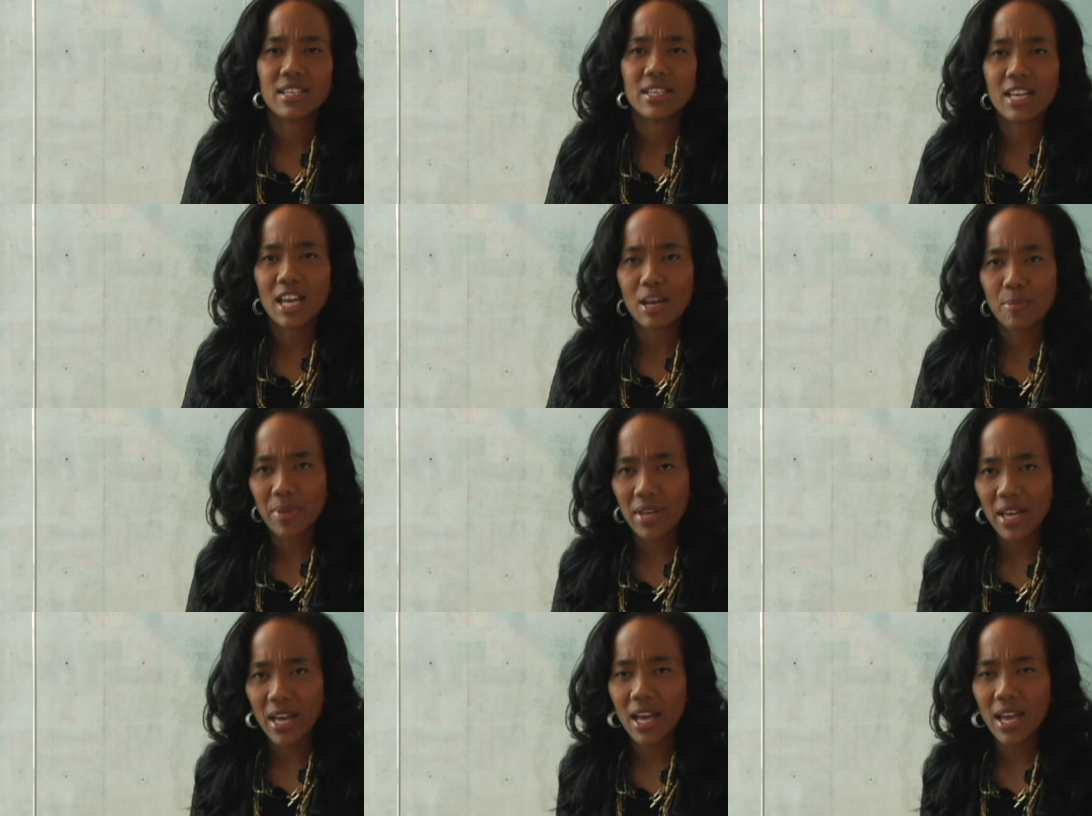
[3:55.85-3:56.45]

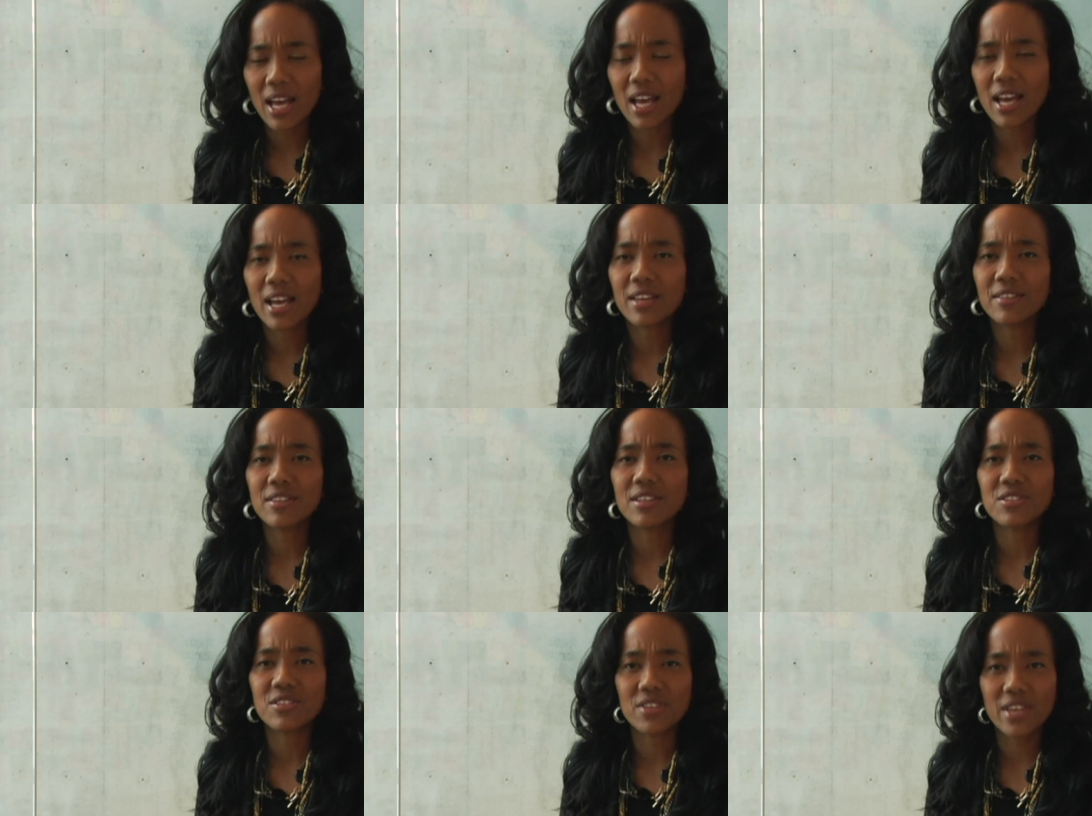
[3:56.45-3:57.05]
got
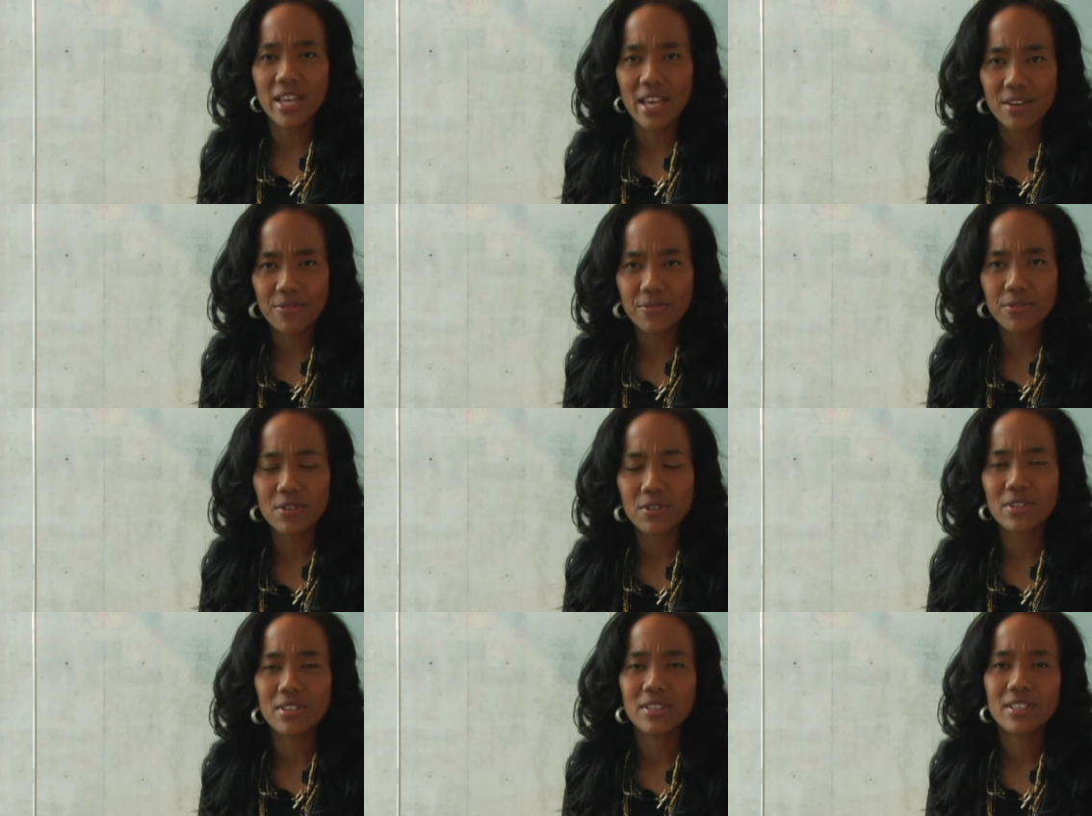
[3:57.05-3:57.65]
behind this
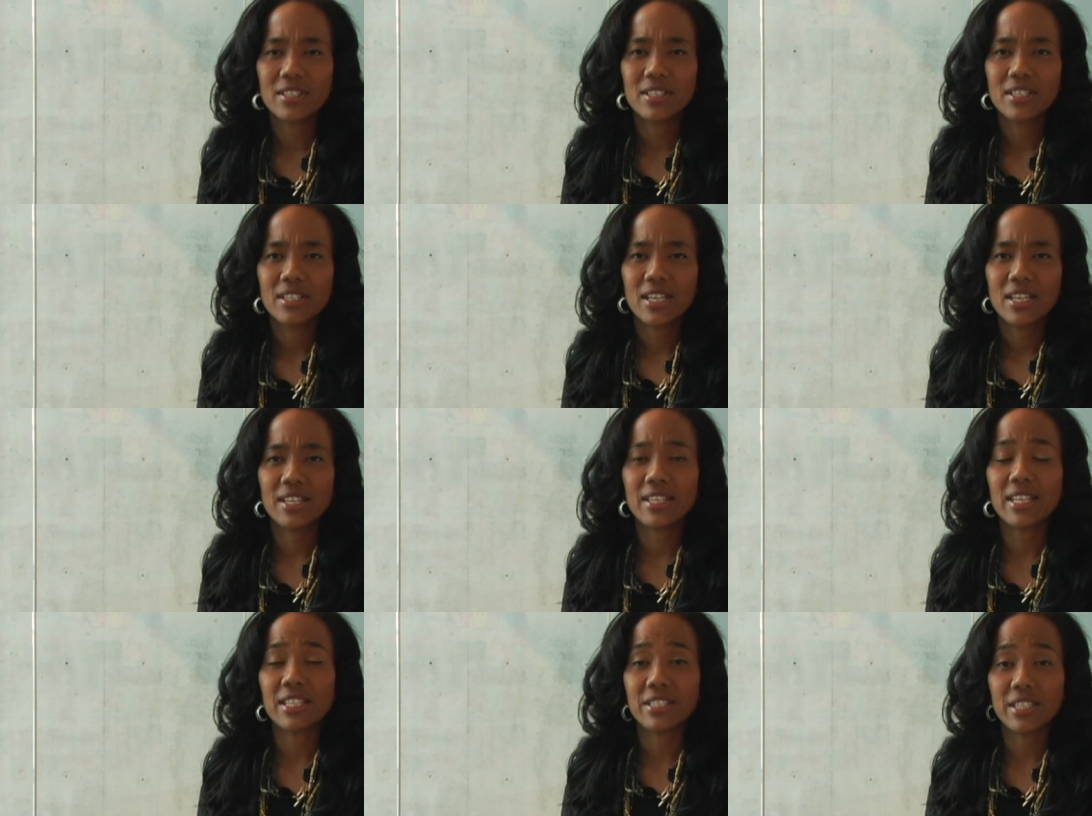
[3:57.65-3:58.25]
effort
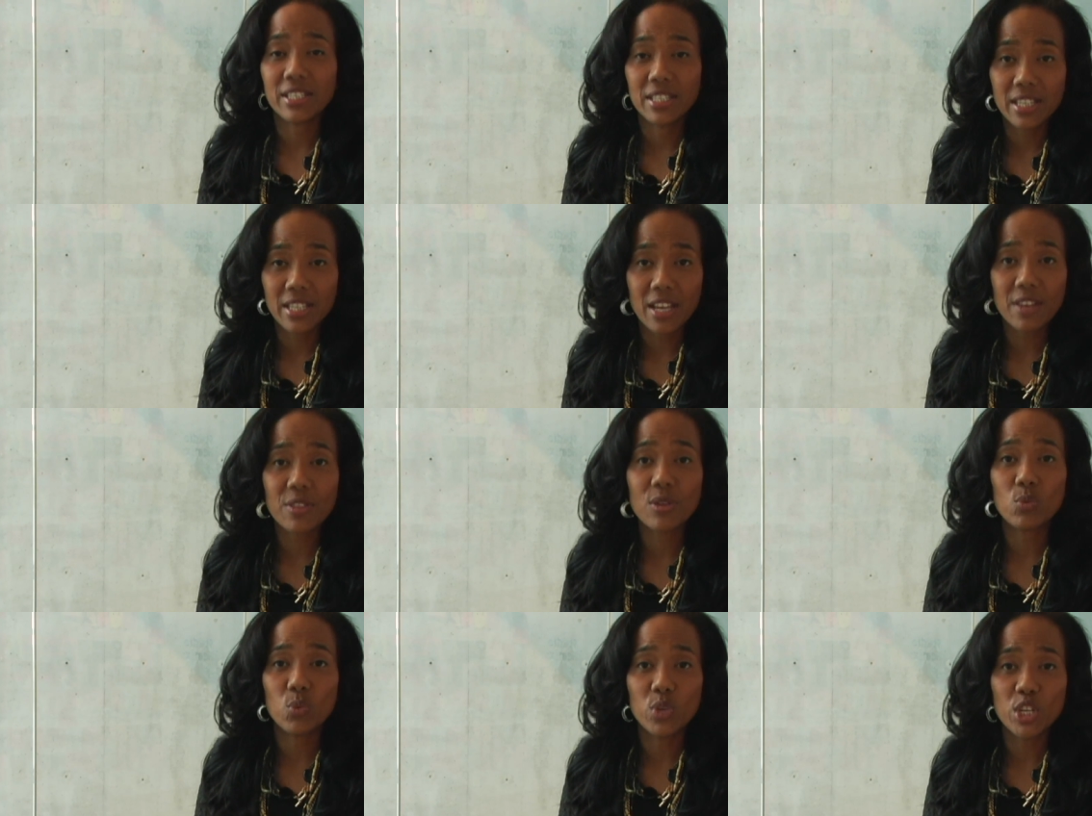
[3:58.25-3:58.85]
and that
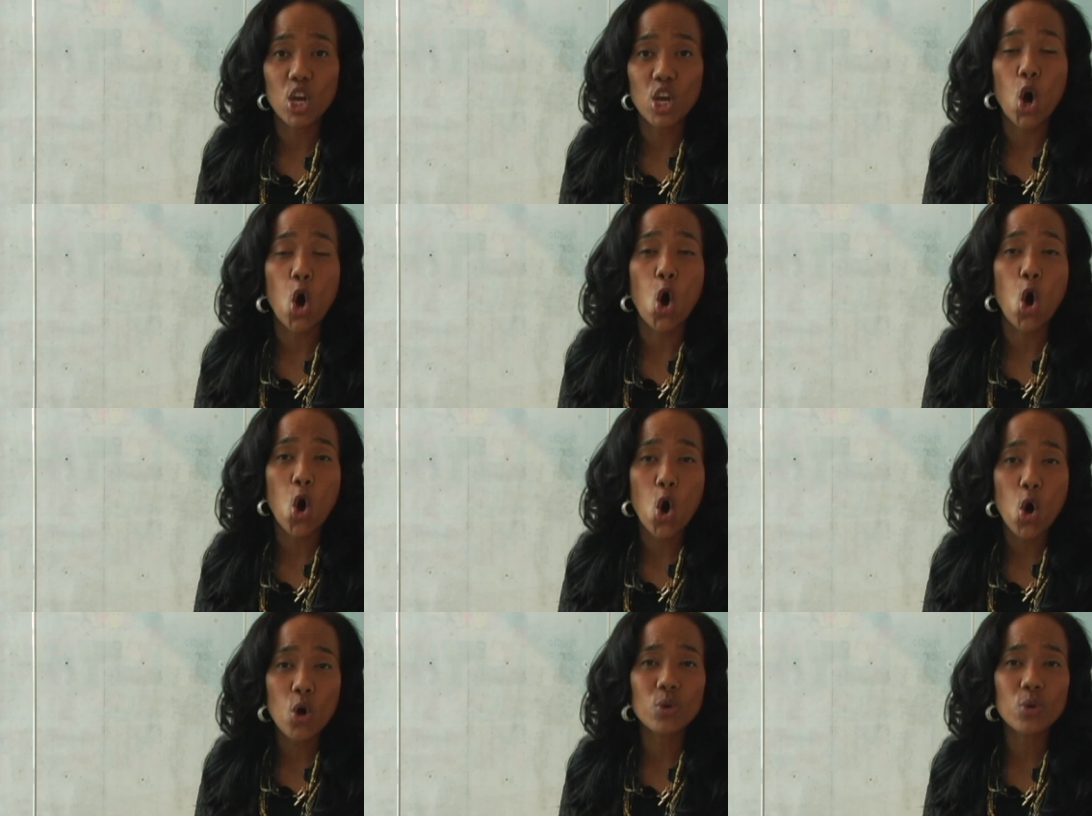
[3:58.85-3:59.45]
together we
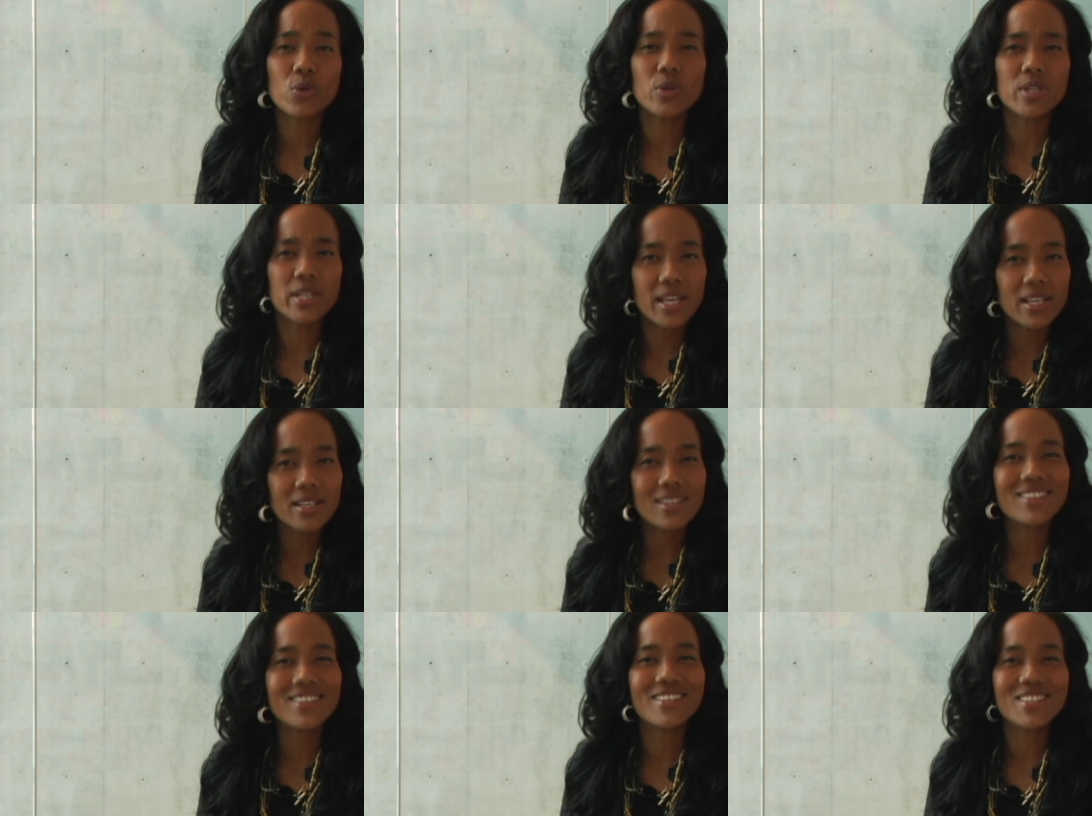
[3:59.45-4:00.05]
all
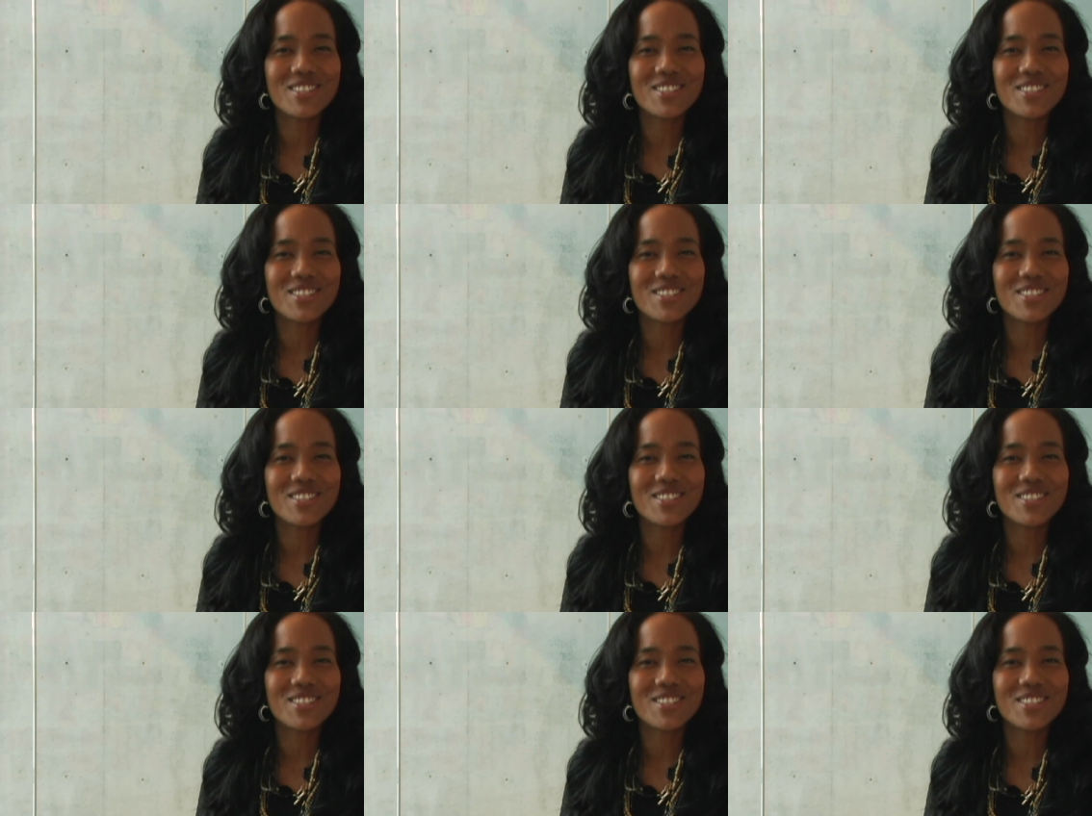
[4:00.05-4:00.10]
created